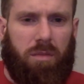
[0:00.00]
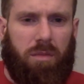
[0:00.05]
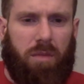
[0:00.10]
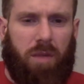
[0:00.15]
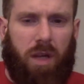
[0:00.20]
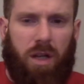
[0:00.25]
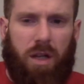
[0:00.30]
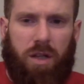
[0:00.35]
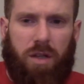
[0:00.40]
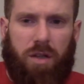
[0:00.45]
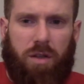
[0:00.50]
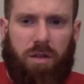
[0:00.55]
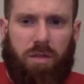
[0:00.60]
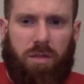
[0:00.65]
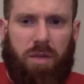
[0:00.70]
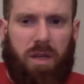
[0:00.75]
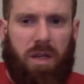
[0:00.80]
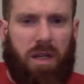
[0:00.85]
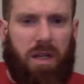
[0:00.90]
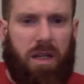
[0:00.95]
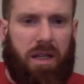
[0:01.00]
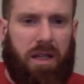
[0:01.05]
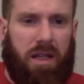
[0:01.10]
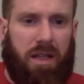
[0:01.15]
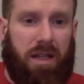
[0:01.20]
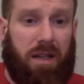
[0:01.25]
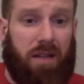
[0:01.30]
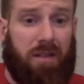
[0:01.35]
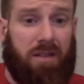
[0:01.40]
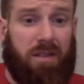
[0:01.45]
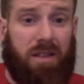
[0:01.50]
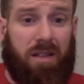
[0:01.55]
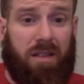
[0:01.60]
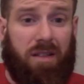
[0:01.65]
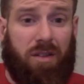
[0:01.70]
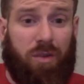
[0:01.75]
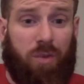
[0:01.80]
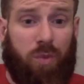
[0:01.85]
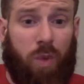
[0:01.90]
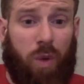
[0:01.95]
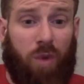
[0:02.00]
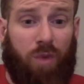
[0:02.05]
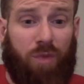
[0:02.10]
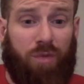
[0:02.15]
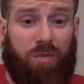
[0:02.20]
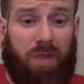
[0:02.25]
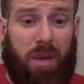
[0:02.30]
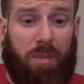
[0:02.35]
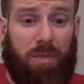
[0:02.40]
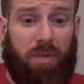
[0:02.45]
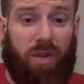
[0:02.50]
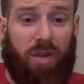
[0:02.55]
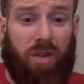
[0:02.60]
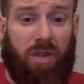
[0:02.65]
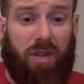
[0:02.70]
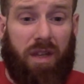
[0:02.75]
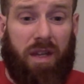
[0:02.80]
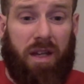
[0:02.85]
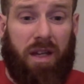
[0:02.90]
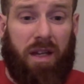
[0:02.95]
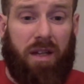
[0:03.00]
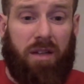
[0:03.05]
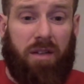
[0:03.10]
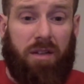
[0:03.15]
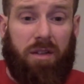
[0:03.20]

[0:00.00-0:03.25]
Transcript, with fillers: I should have been hitting out 10 to 12 reps on that.